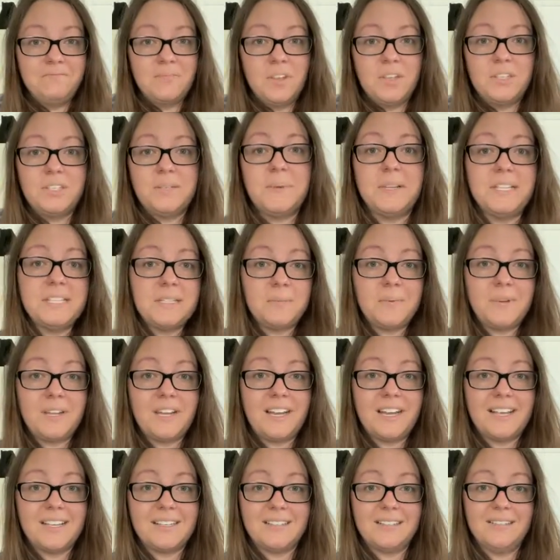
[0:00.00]
Depends on what
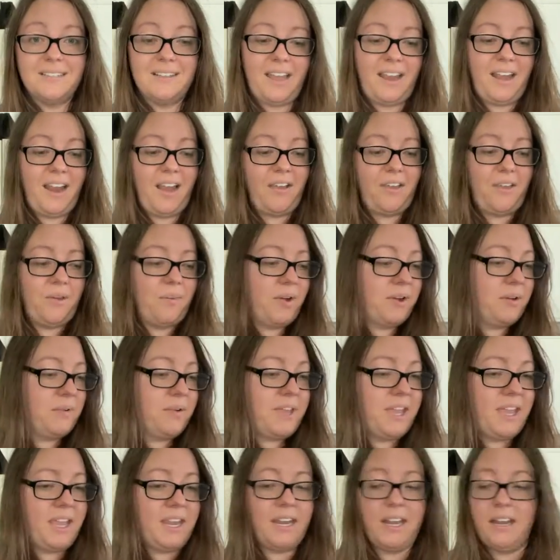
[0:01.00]
it is and how you want to
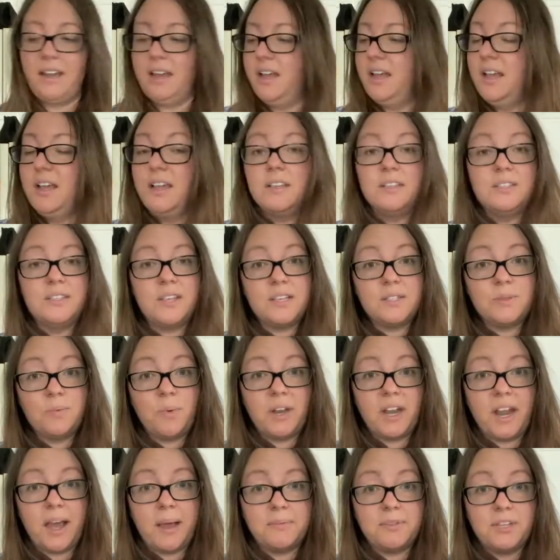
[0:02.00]
reheat it. So that's
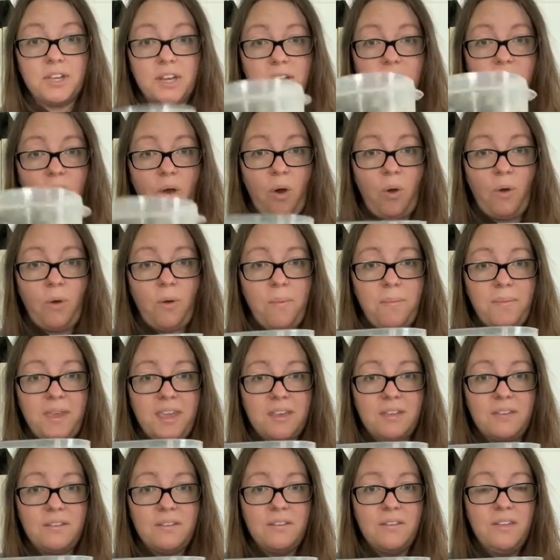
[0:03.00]
one option. Whole
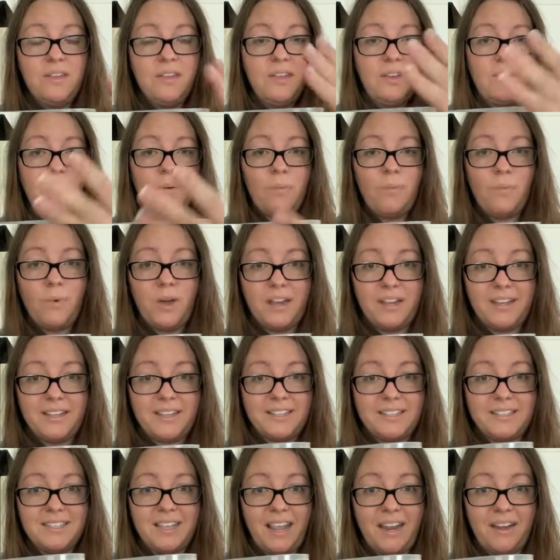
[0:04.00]
meal, one
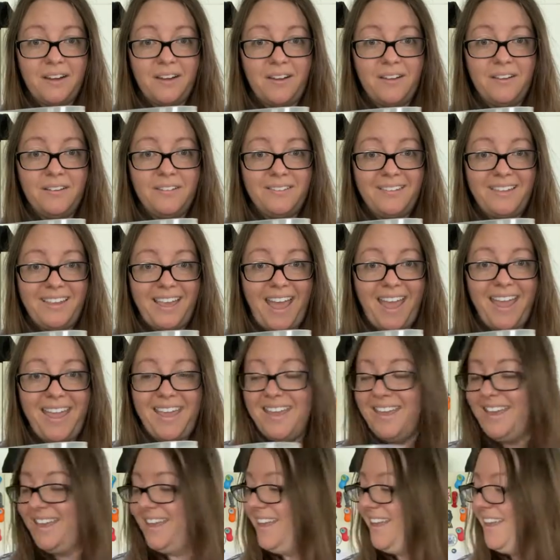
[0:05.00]
container, okay?
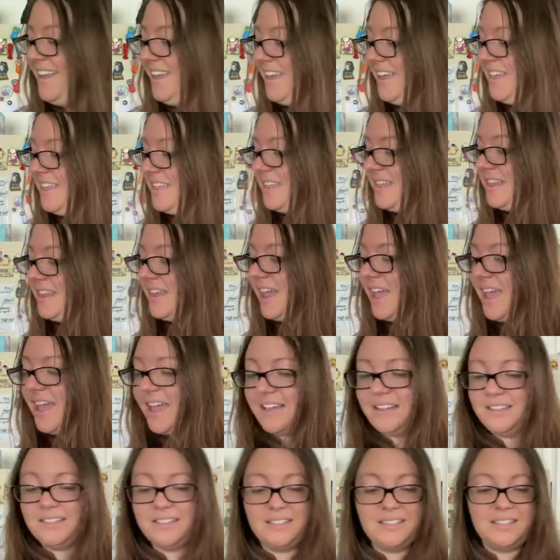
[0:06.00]
The
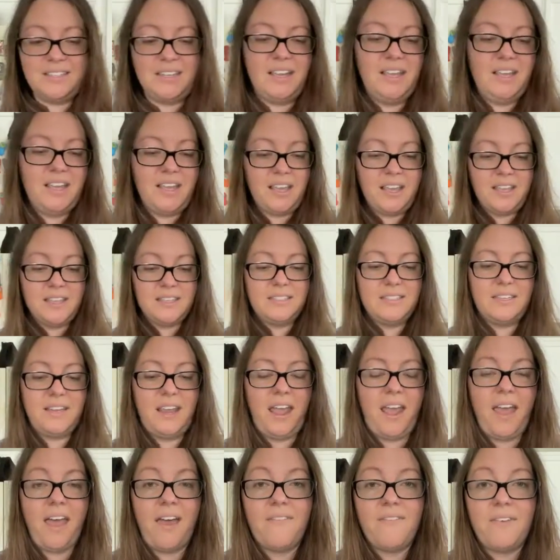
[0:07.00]
next is to
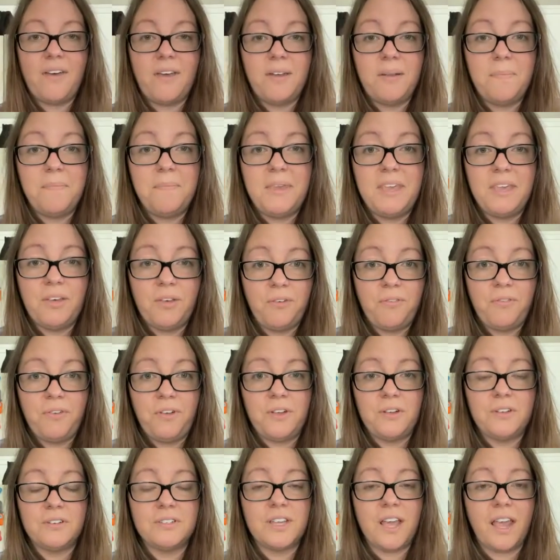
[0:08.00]
have a meal for
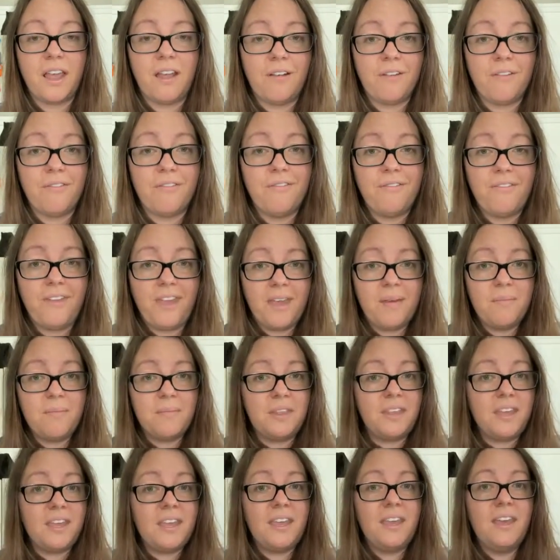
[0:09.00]
your entire
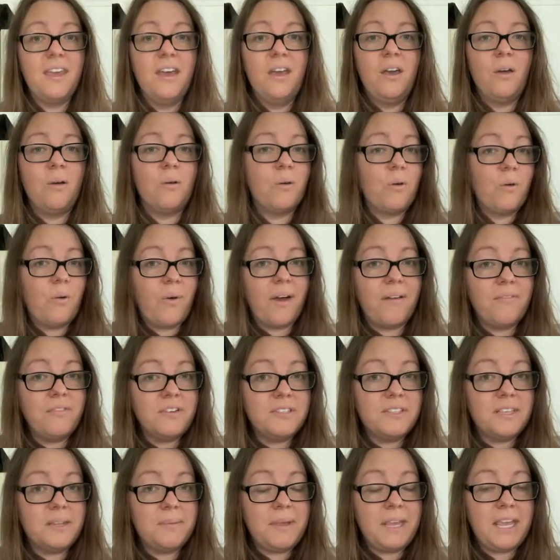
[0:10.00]
family or
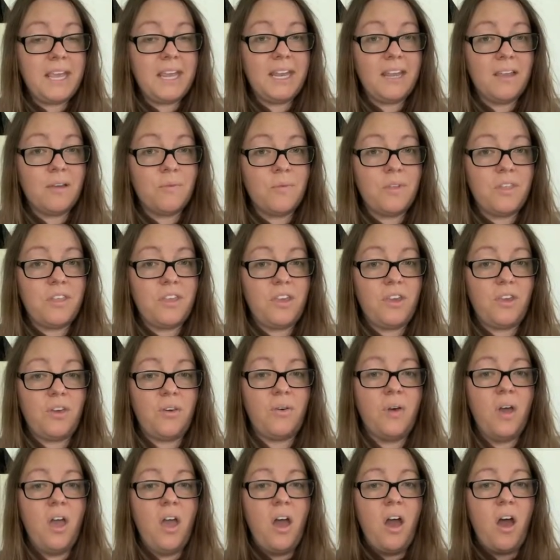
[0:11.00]
whoever's gonna be eating with
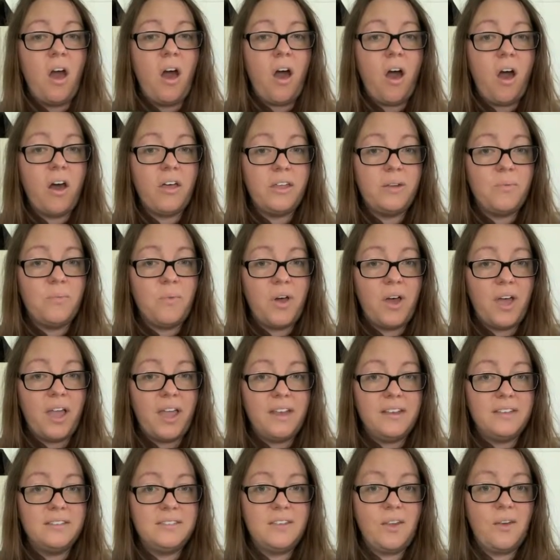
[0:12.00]
you all in
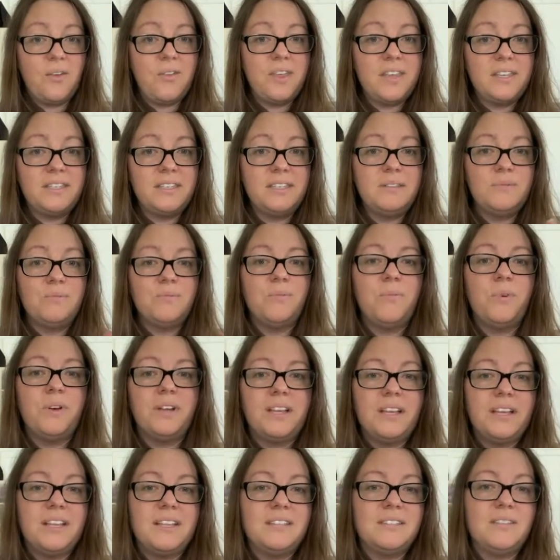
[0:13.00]
one. So this is
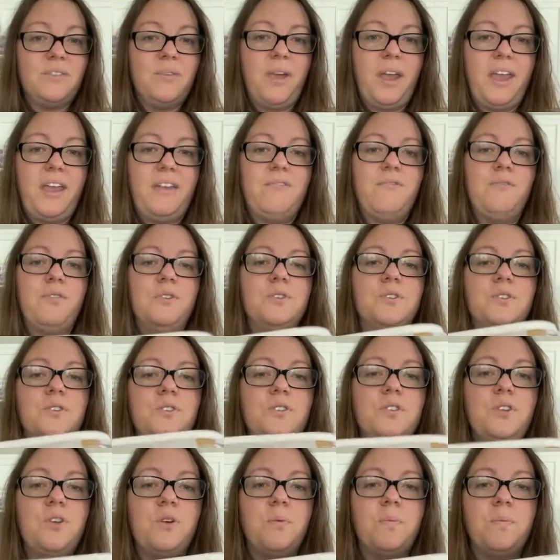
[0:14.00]
what is great for
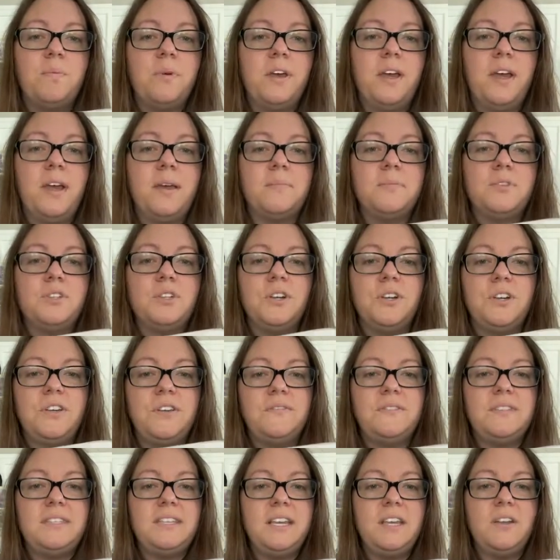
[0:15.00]
soup. I'm sure
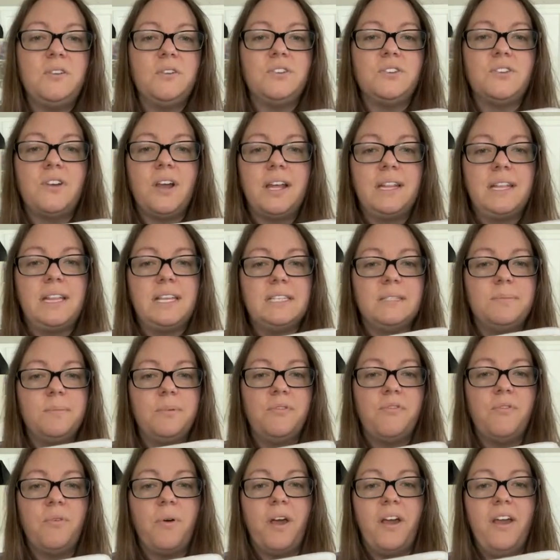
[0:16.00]
you've seen or tried this
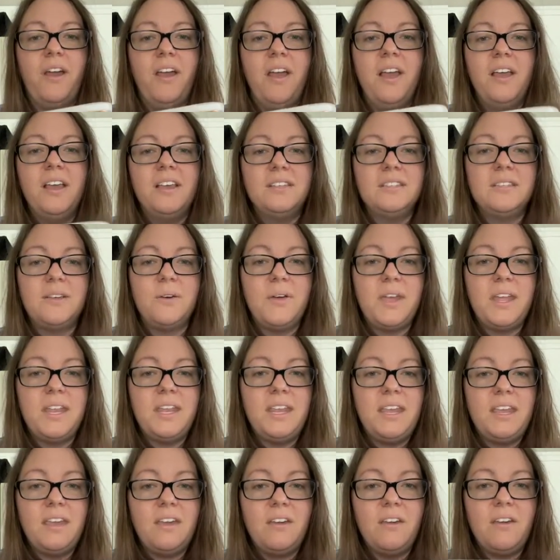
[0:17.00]
before. So in
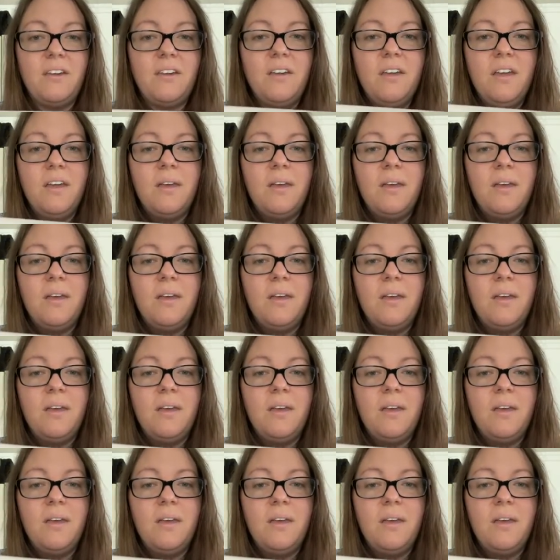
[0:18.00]
here,